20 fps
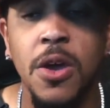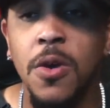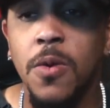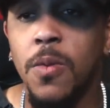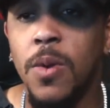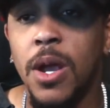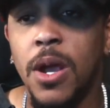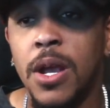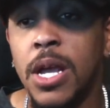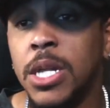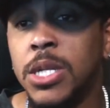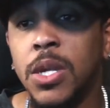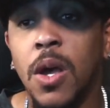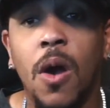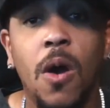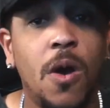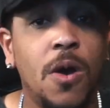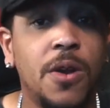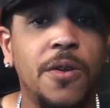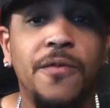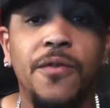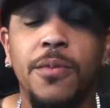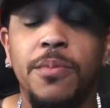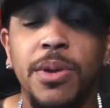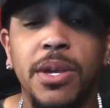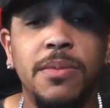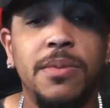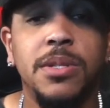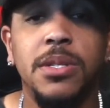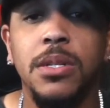where it's harder for
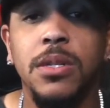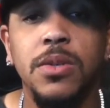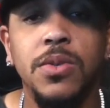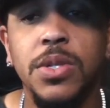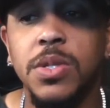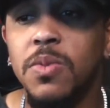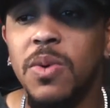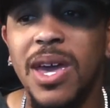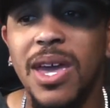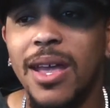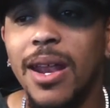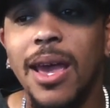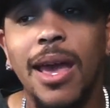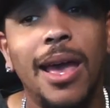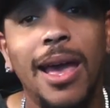people to lose weight.